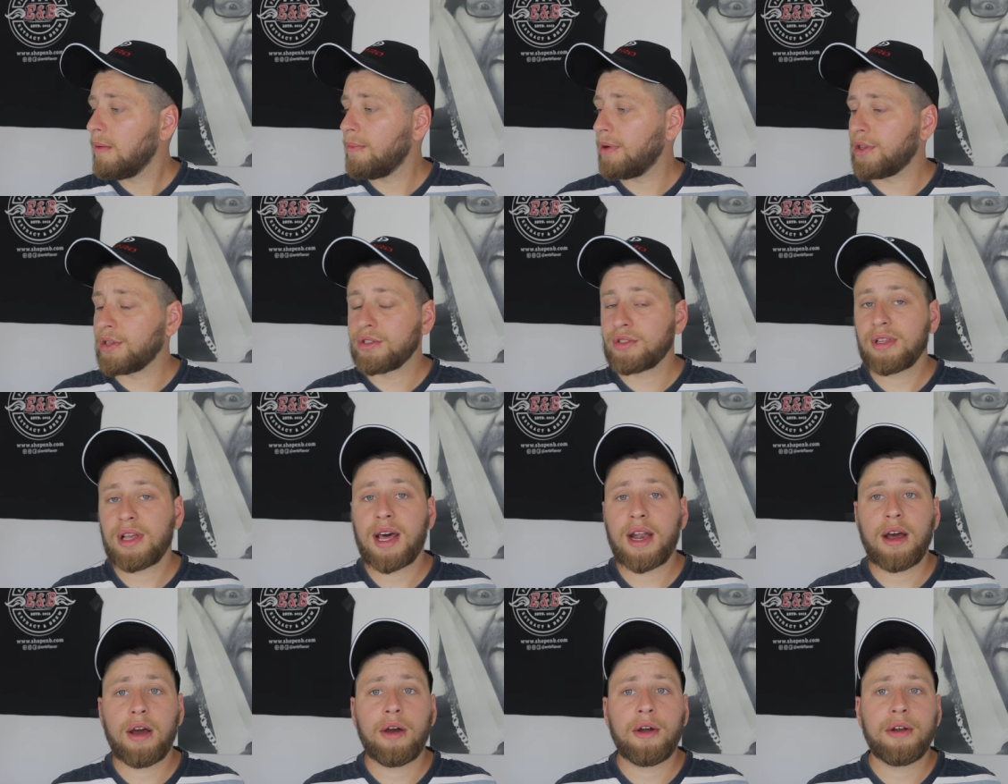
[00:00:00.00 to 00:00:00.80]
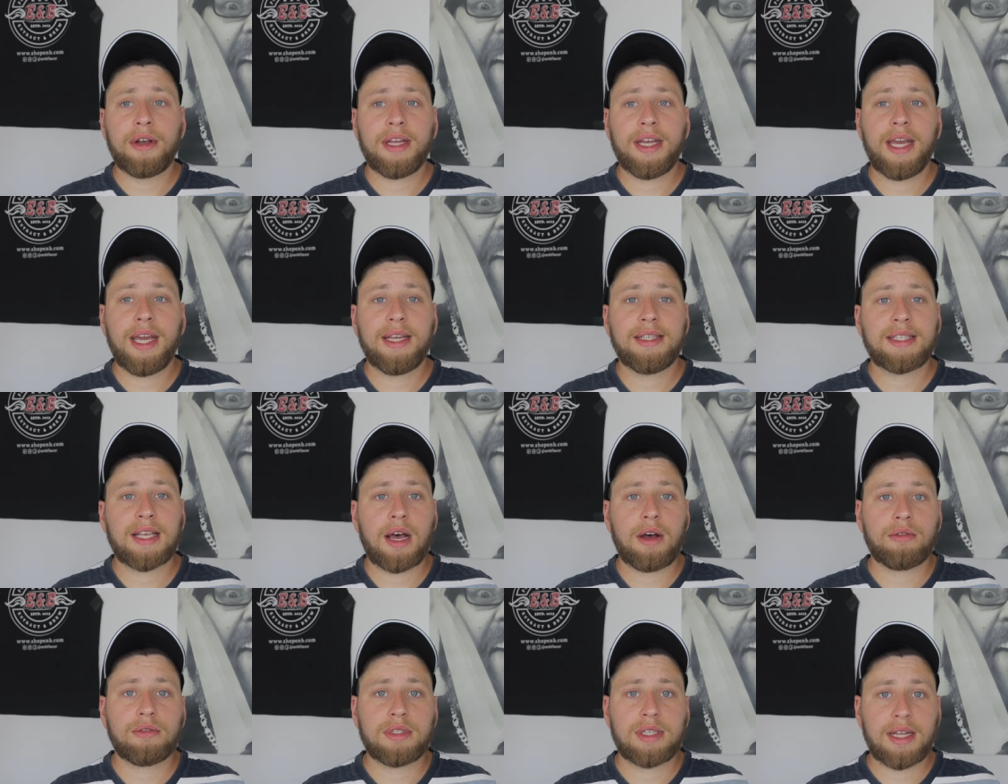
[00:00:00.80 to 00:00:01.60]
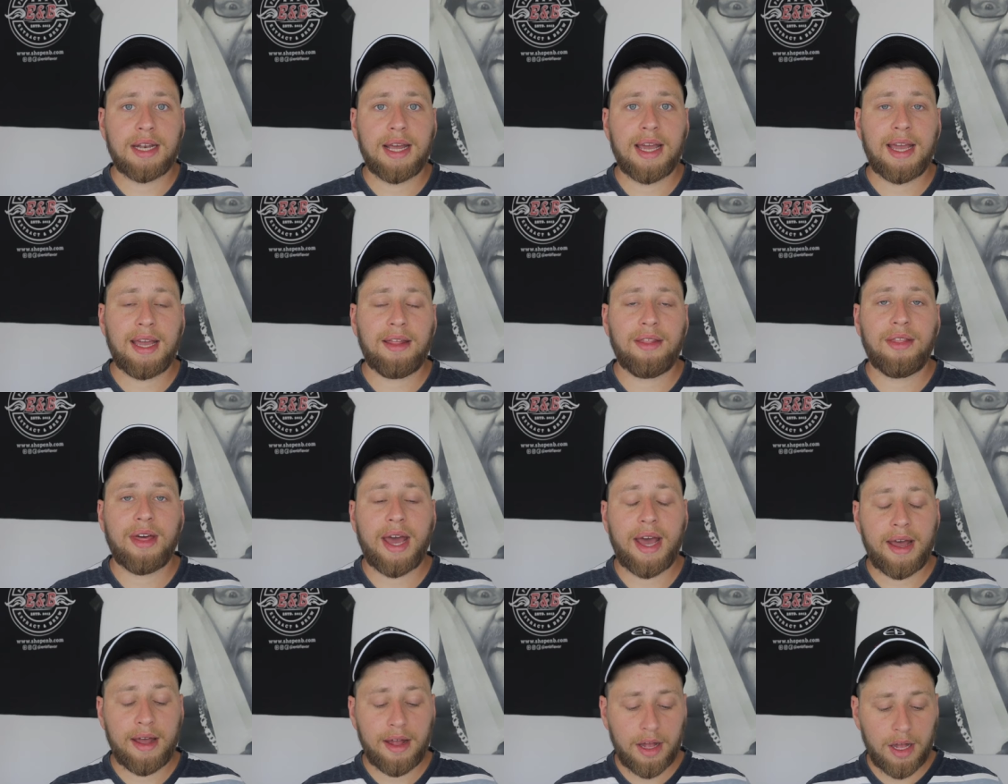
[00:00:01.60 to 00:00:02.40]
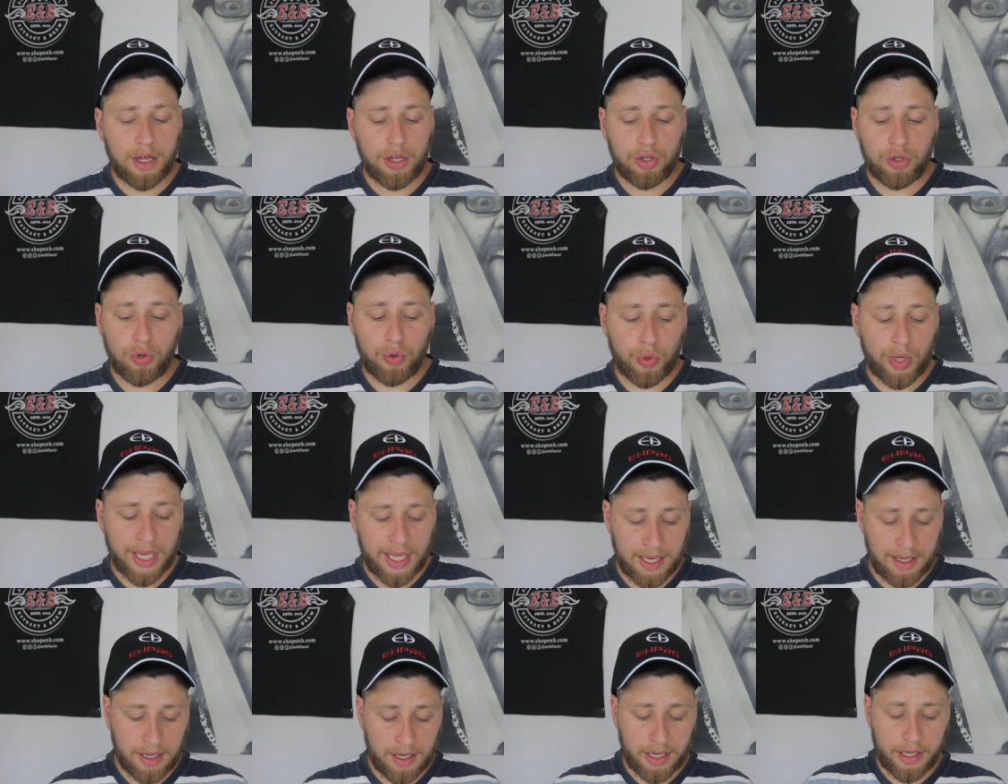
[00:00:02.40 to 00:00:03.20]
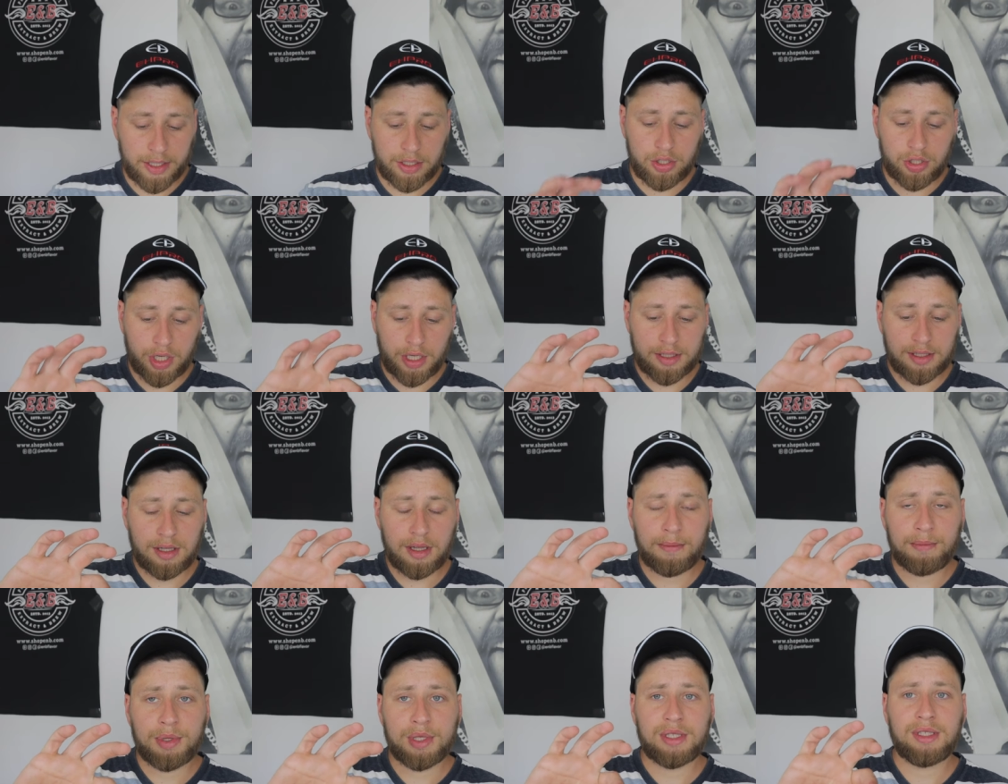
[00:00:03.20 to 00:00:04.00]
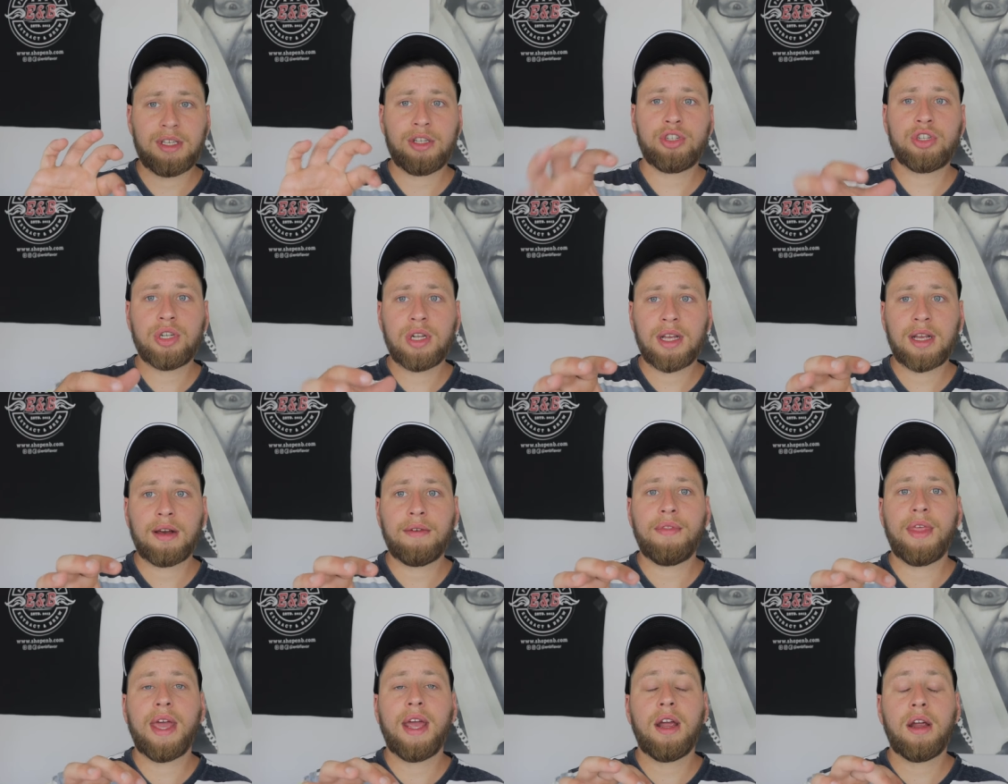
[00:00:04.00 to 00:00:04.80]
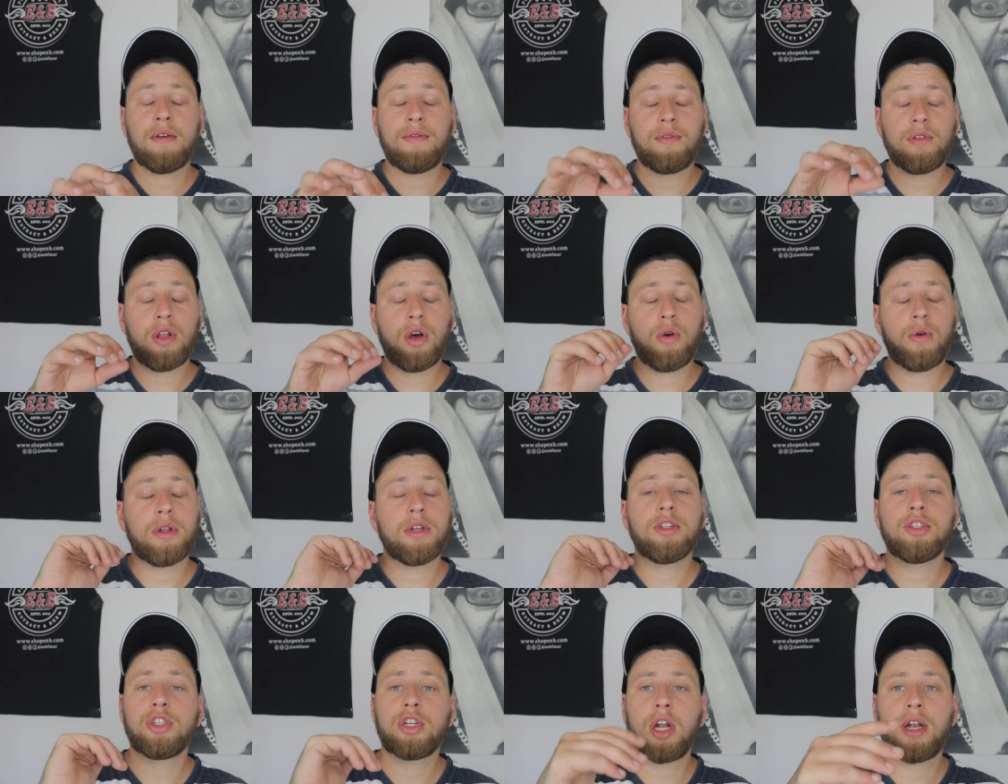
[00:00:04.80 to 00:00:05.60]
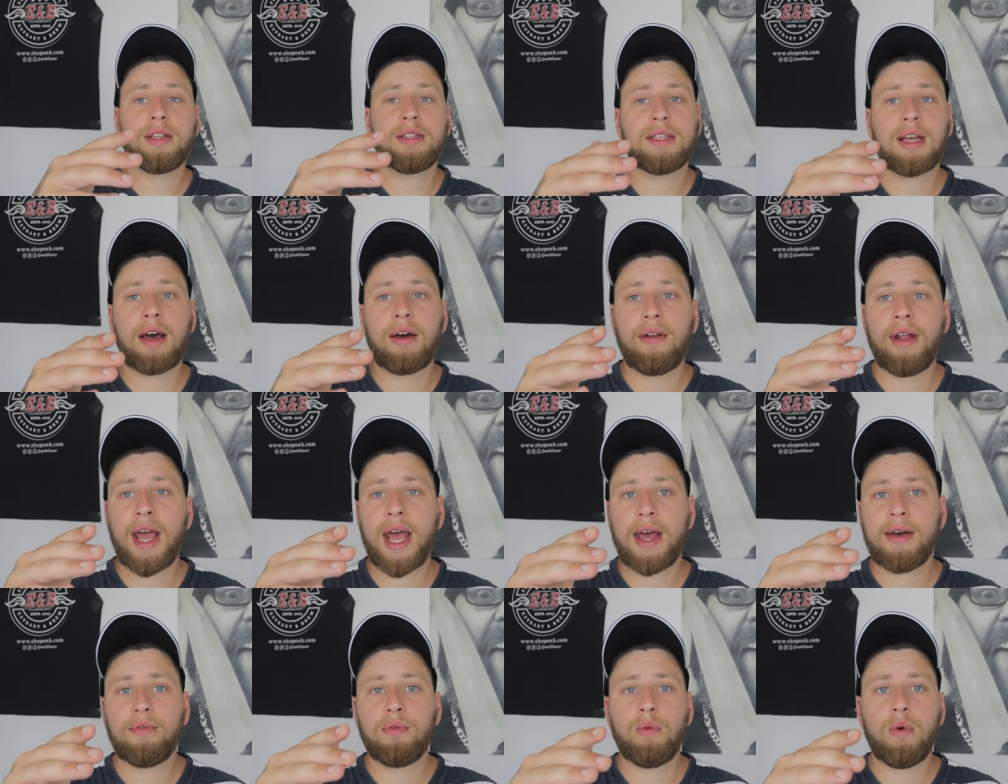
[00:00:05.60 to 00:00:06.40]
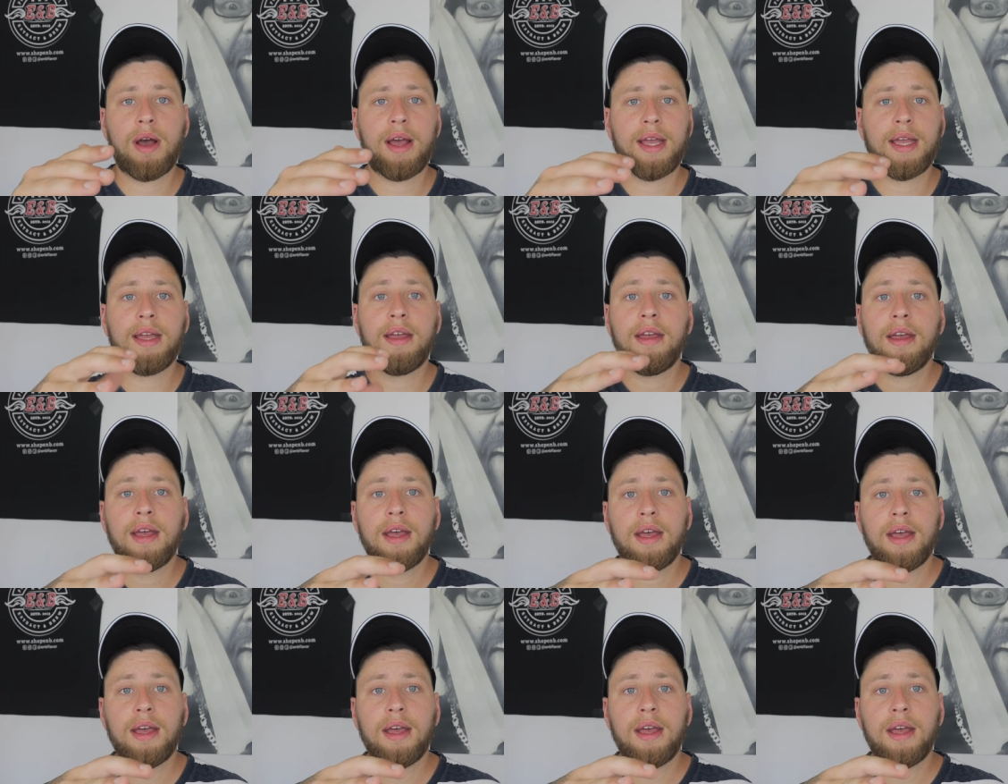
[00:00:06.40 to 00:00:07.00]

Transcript: But there's a lot of RDAs out today that you can adjust the positioning of the airflow and shut it down halfway